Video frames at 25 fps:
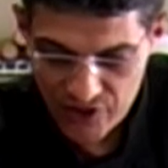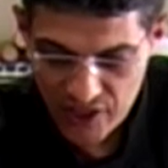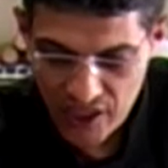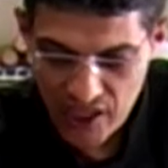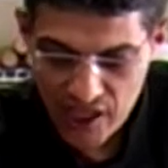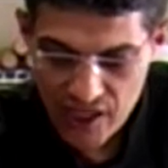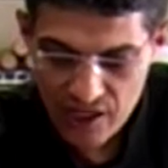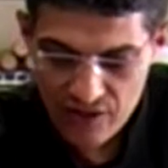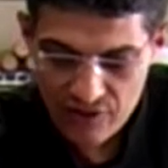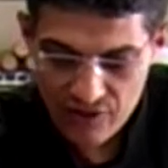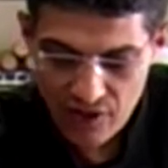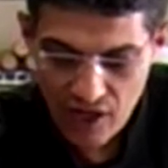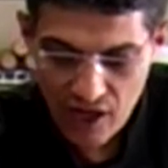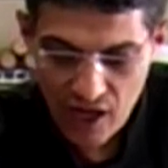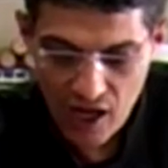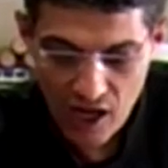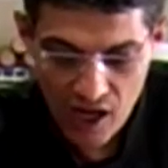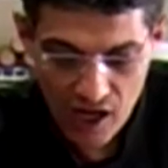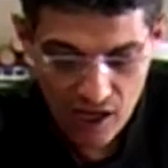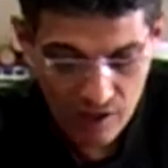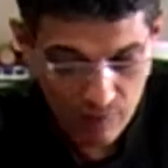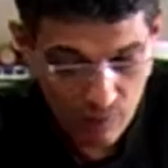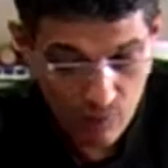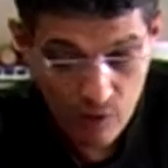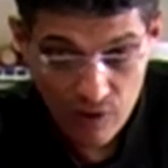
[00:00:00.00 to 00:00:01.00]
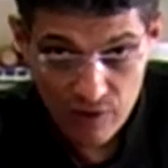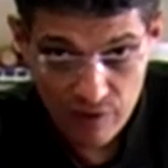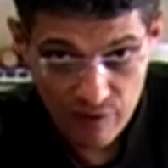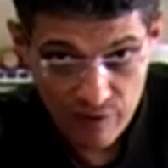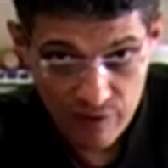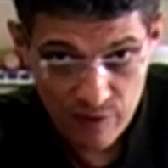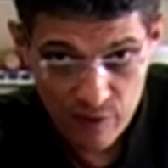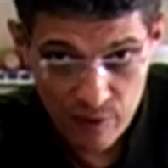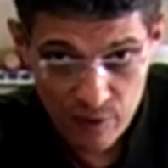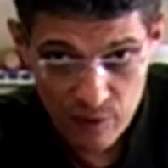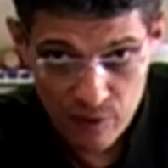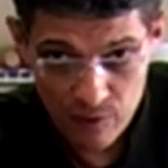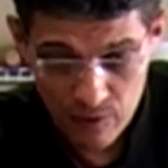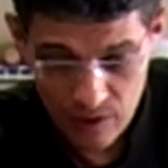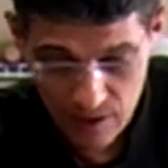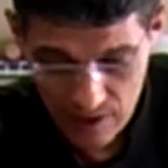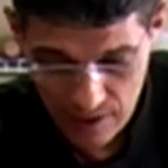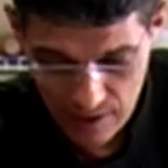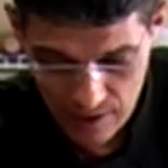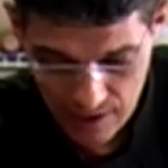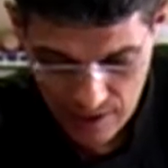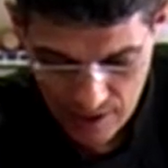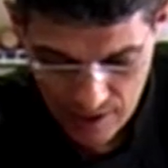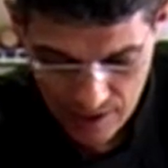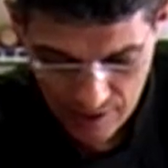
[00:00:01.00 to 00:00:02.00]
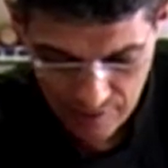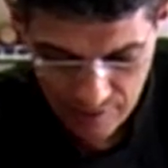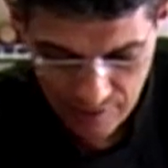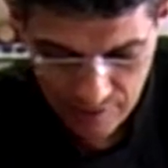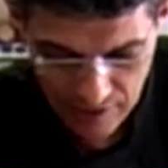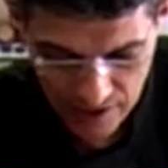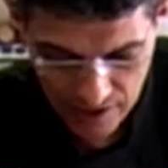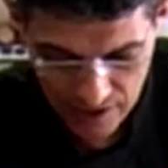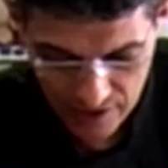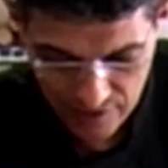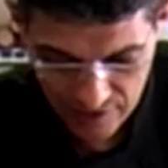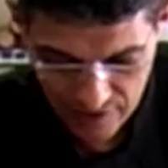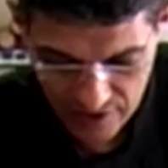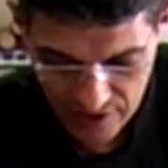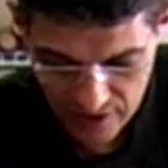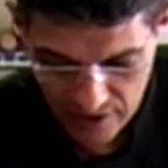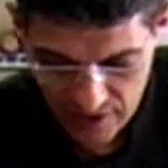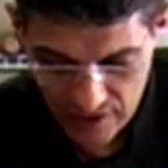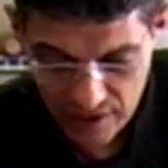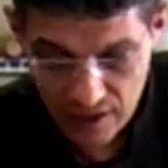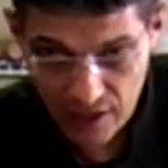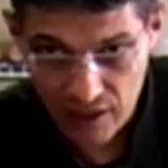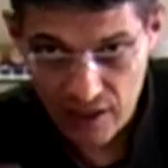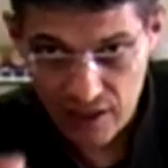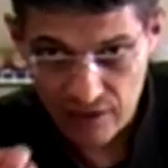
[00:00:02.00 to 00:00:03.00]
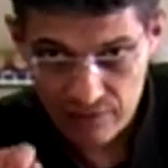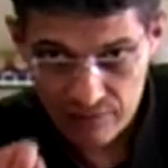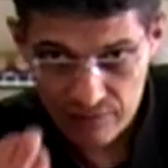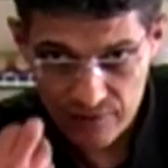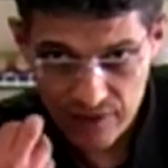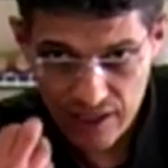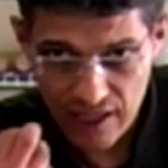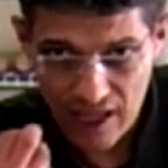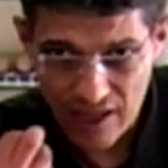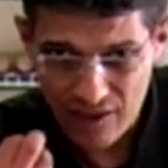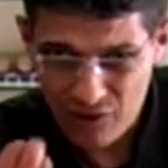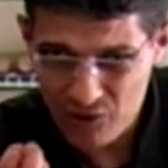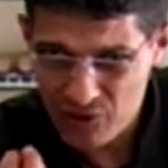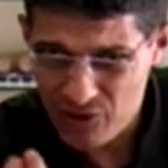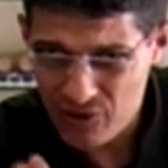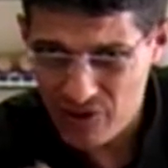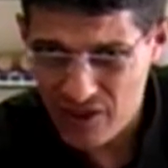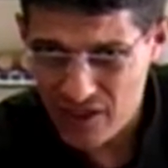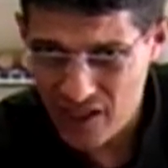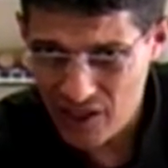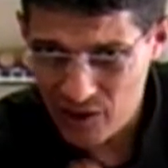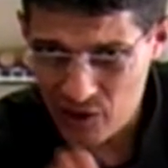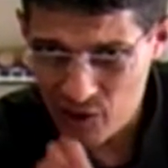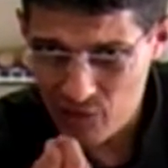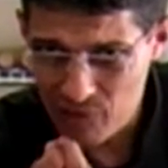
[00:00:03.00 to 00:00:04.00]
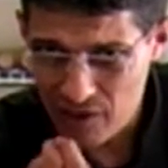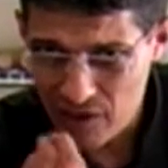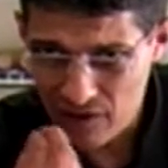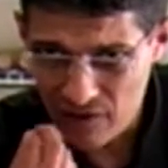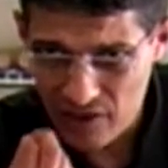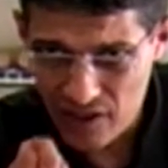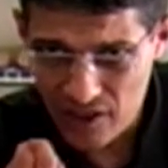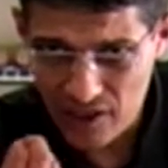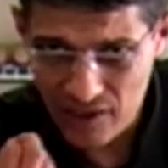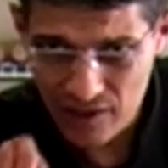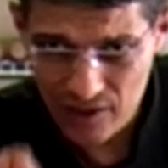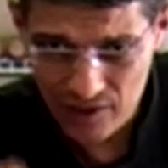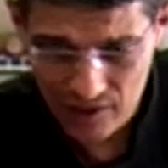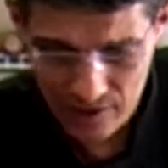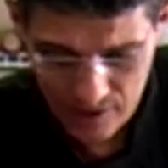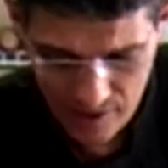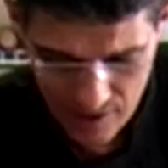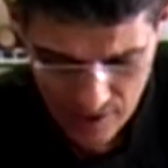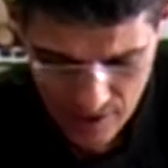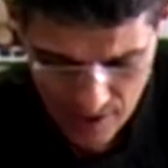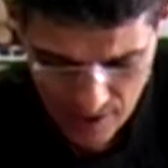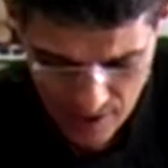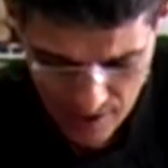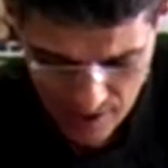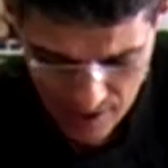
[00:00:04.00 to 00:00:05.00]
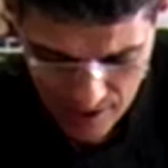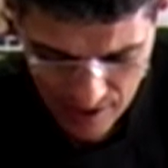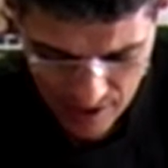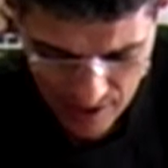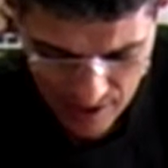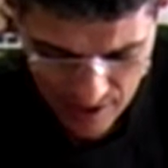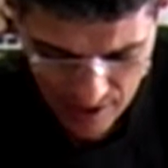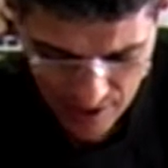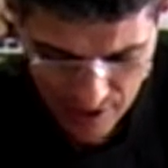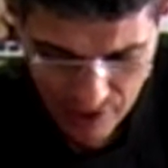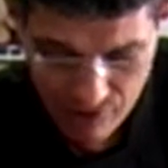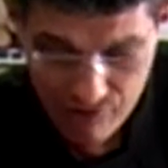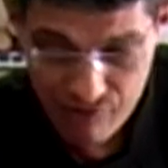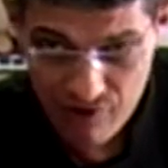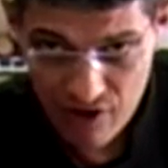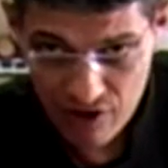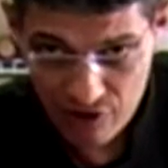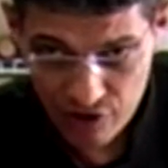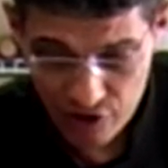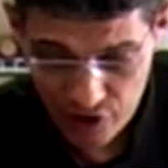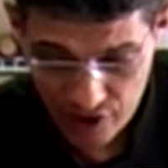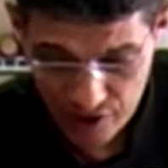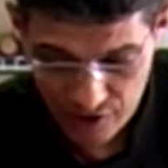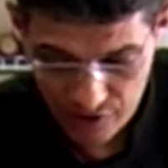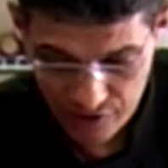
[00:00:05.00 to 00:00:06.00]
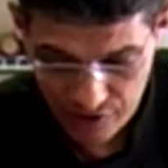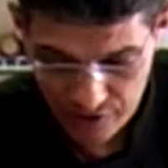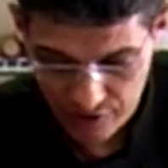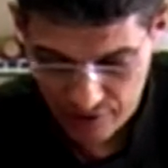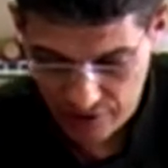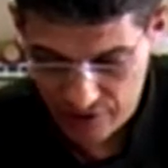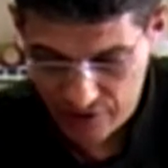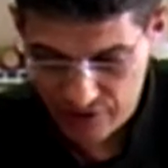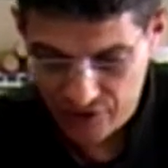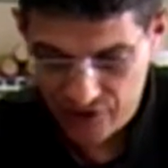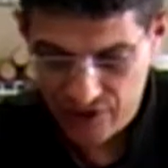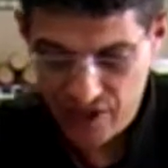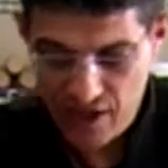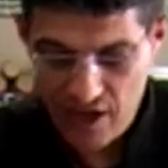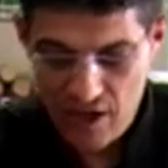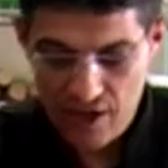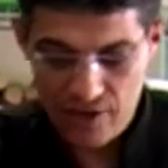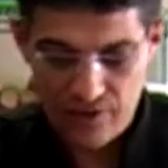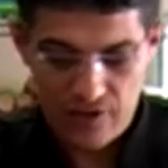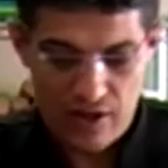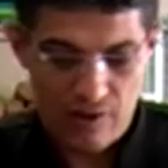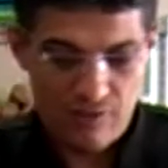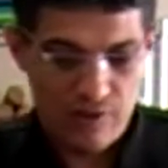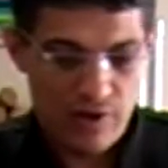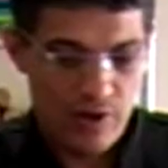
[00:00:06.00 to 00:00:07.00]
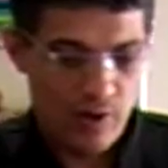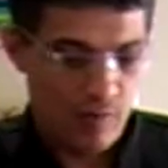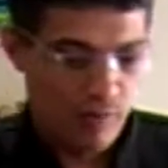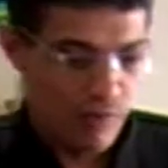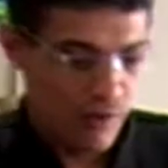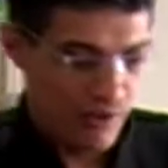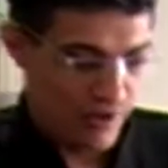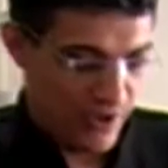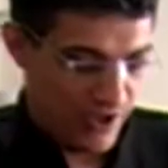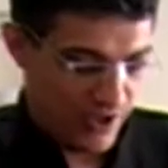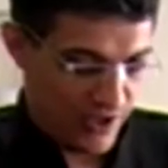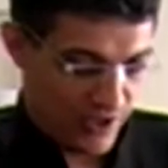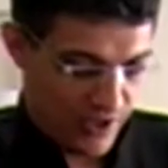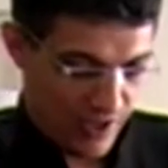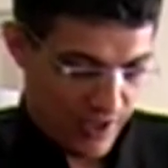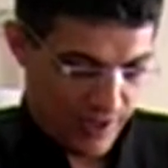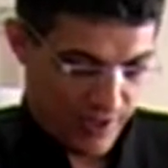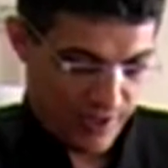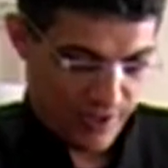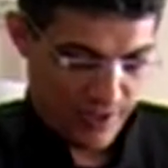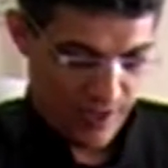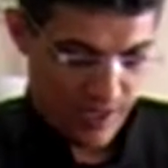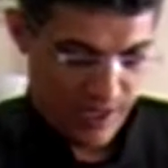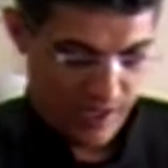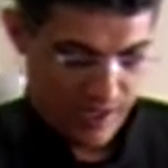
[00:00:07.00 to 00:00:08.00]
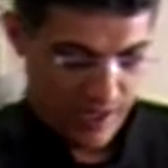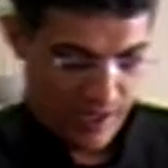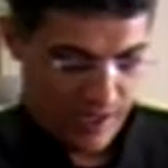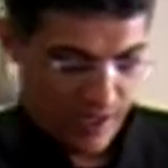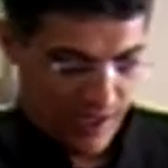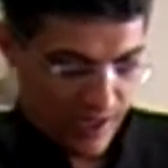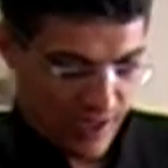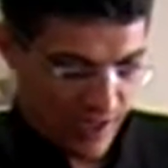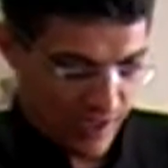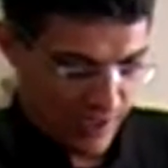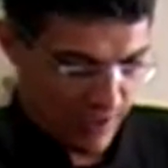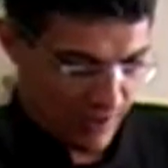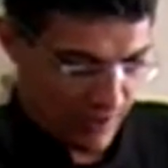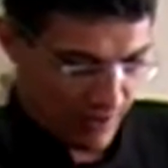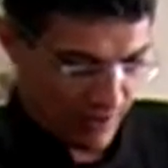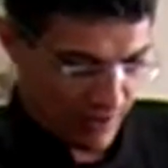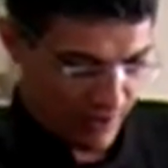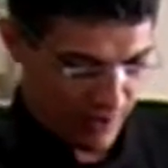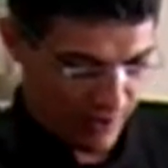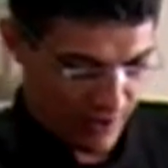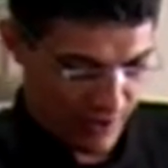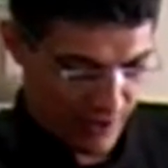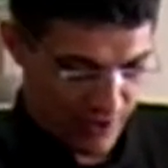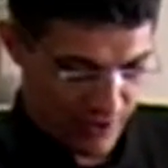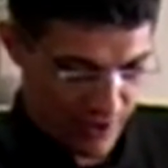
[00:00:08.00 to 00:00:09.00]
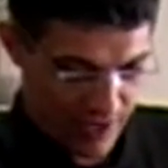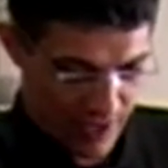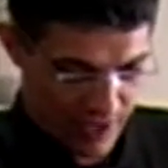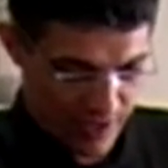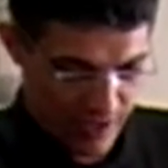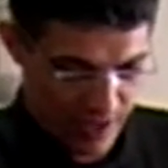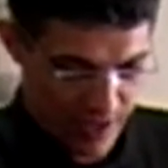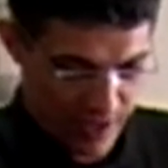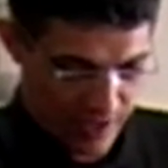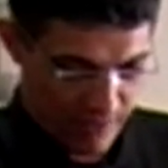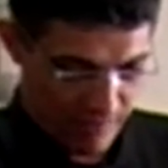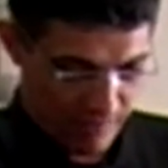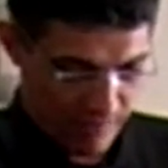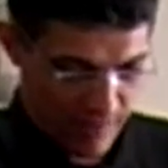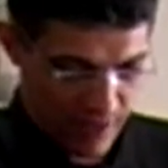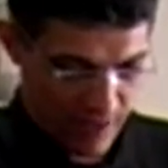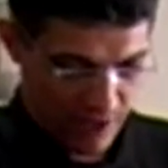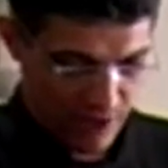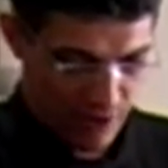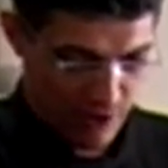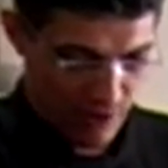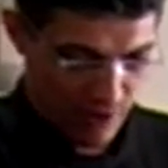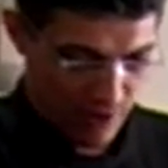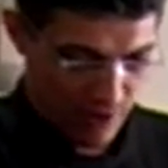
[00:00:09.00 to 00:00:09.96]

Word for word: the skin wonderful flavor. Uh, animal 300 beer uh, crunch into it. So I'm going to put this in here, just like that. Make